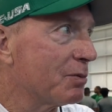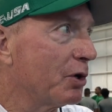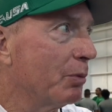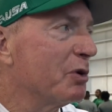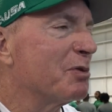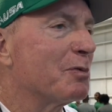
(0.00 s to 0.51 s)
But
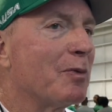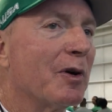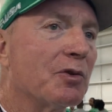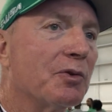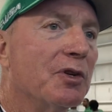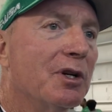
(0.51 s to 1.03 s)
there'll be some
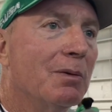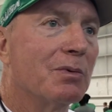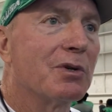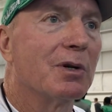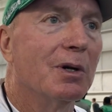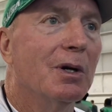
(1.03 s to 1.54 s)
special
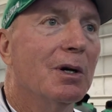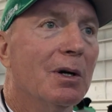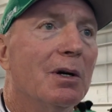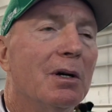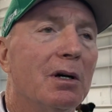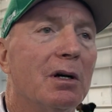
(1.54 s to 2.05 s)
teams
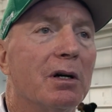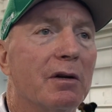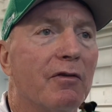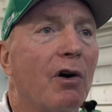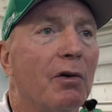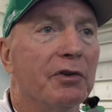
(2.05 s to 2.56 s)

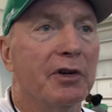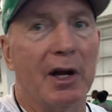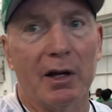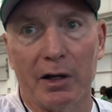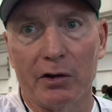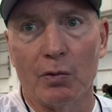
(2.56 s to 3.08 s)
involved in
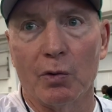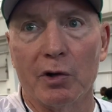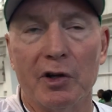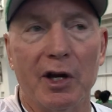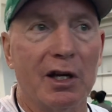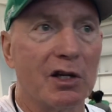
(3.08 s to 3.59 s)
that like there were
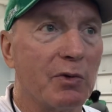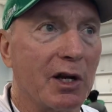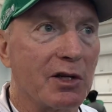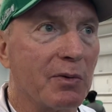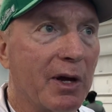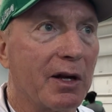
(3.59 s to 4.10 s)
today
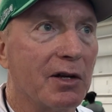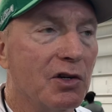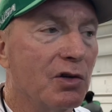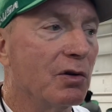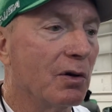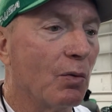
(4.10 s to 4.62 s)
because we got to
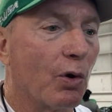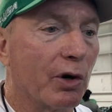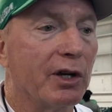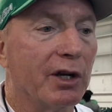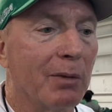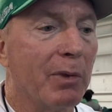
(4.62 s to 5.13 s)
continue to work
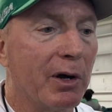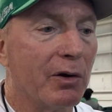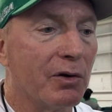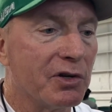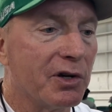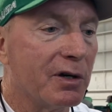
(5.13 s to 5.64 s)
and get better
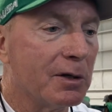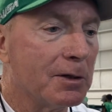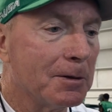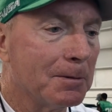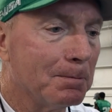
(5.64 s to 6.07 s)
in those areas.